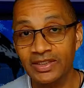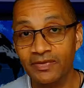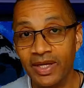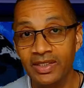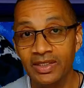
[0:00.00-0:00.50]

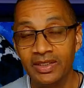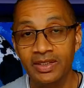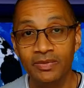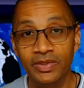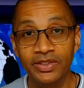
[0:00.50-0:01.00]
That's right.
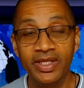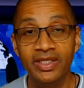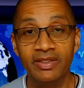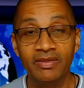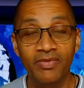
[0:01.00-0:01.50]
When you're
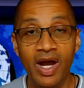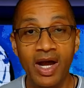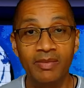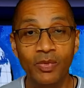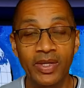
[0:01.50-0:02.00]
getting
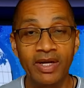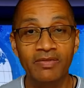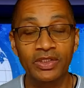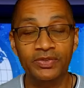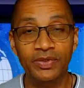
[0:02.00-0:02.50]
robbed or
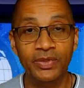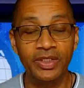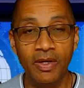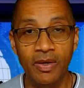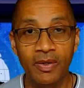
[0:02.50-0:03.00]
whatever on the street, who
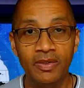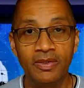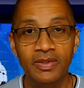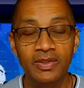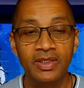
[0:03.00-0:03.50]
do you call?
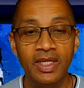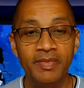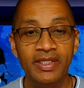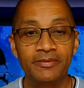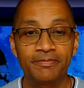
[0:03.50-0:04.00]
I
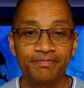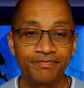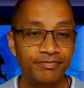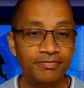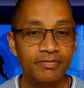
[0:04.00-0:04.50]
mean,
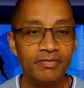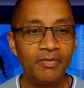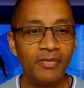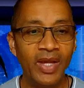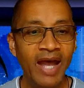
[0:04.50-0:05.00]

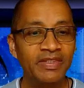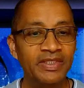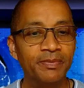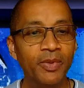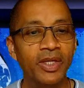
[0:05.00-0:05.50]
you have
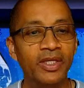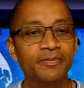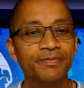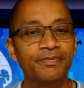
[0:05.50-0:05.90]
to support it.